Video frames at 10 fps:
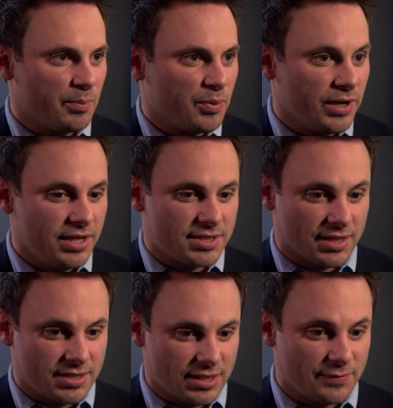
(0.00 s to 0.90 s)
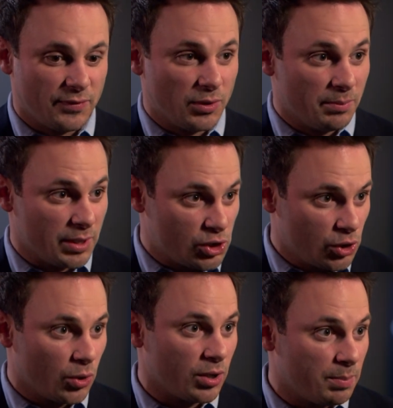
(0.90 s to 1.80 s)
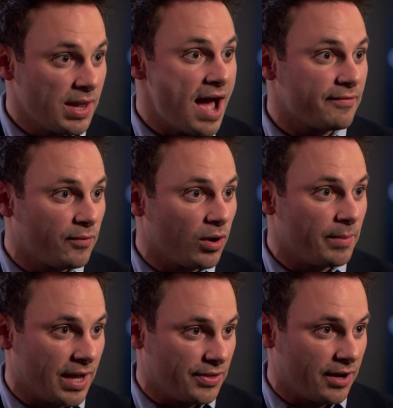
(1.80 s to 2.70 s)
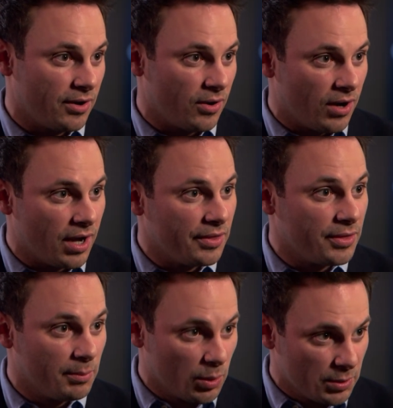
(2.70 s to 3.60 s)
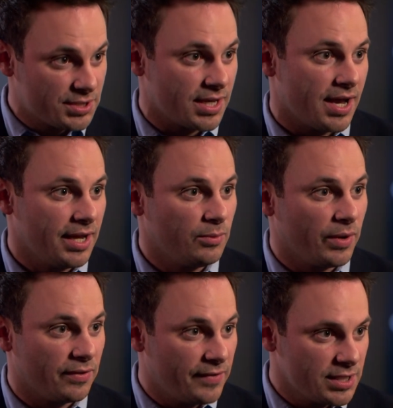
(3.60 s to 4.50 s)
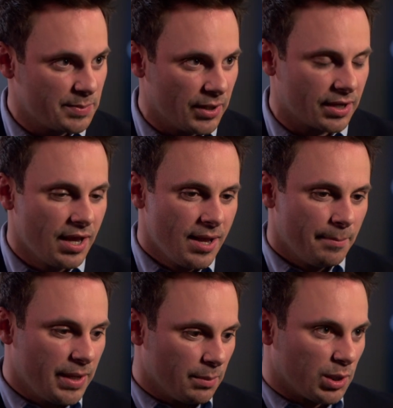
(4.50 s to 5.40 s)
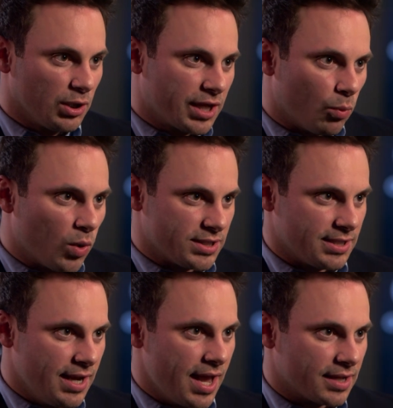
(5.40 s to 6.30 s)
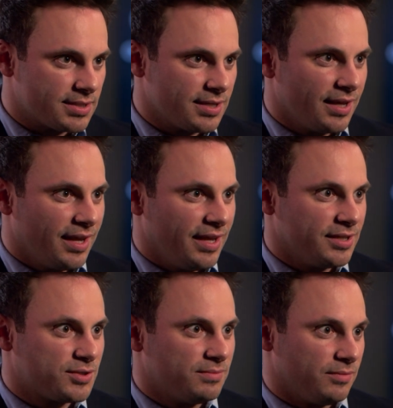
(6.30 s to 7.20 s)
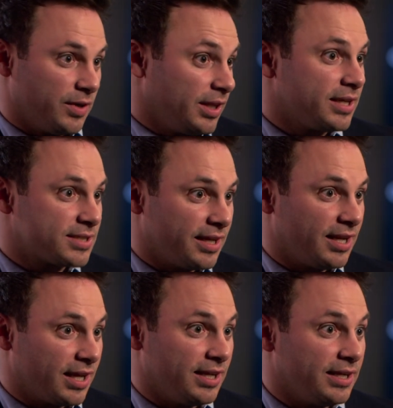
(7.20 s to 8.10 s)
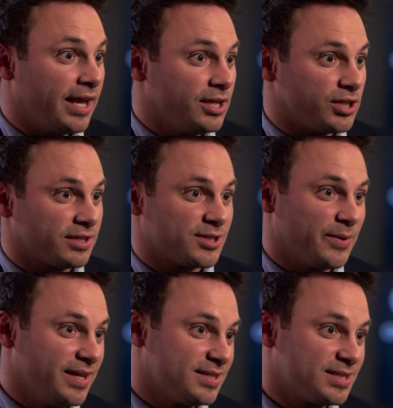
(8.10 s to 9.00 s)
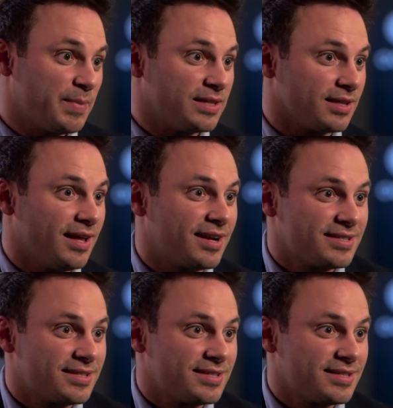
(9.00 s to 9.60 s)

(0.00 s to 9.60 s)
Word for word: pretty successful, mature platform out there on the mobile side with Facebook, being able to look at what's next is really exciting and engaging. So he spends a lot of